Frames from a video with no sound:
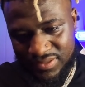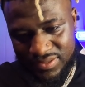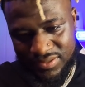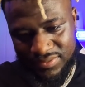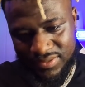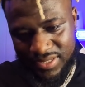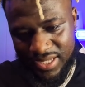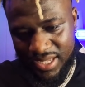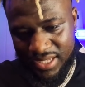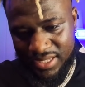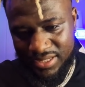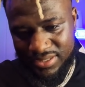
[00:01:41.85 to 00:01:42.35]

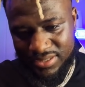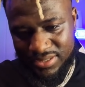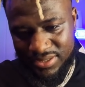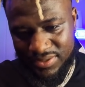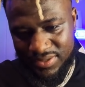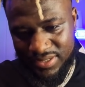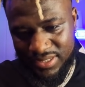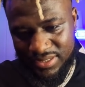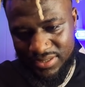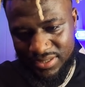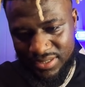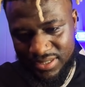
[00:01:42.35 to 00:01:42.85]
Okay, so
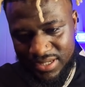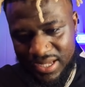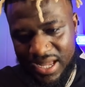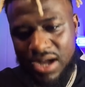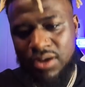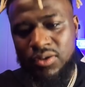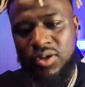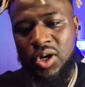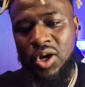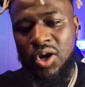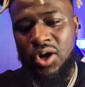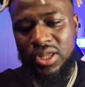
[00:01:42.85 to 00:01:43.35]
he's an
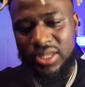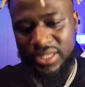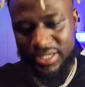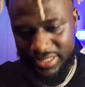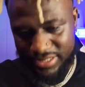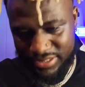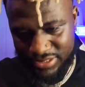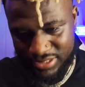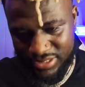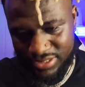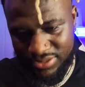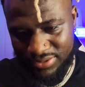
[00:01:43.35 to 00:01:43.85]
alcoholic
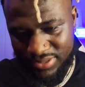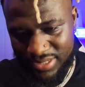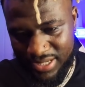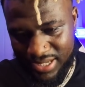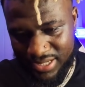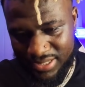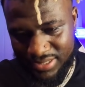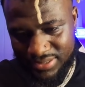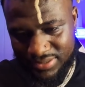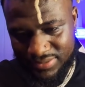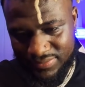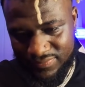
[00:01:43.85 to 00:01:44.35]
and shit. Okay.
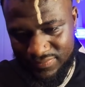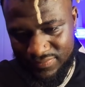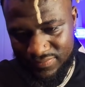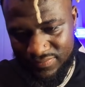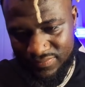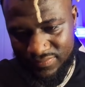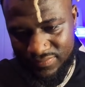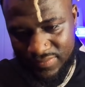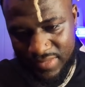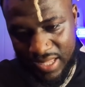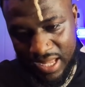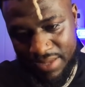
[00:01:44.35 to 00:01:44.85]

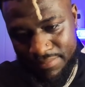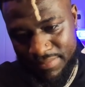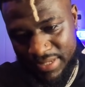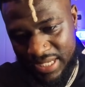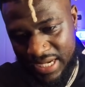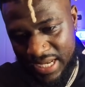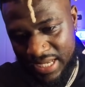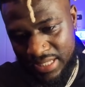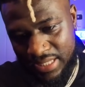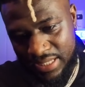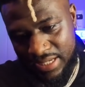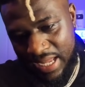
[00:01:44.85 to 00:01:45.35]
I mean,
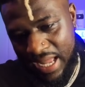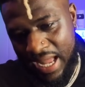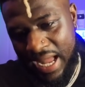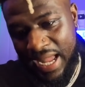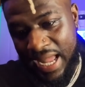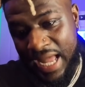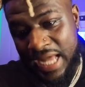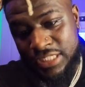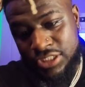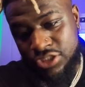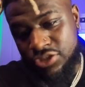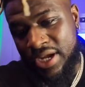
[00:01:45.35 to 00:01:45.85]
I look,
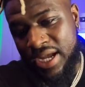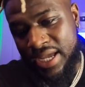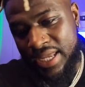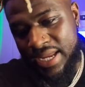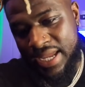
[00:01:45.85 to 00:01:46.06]
I'll try